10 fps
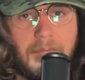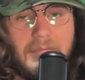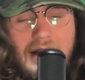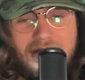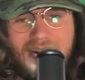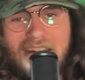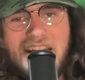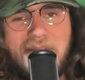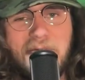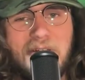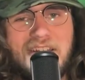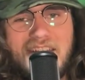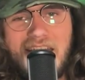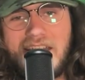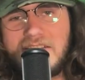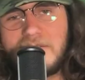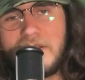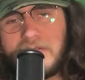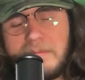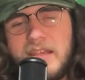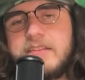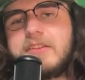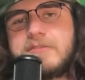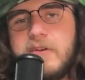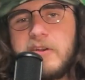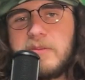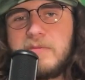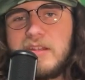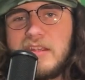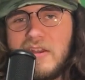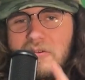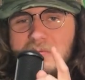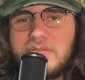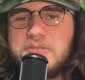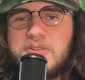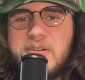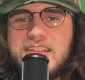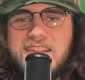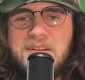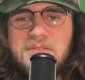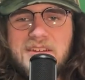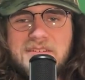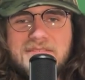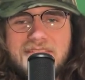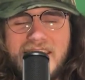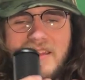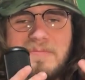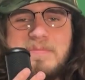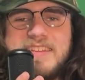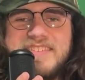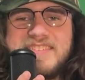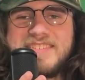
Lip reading: that's all I got for you today. If you made it this far in the video, you know I love you, and peace.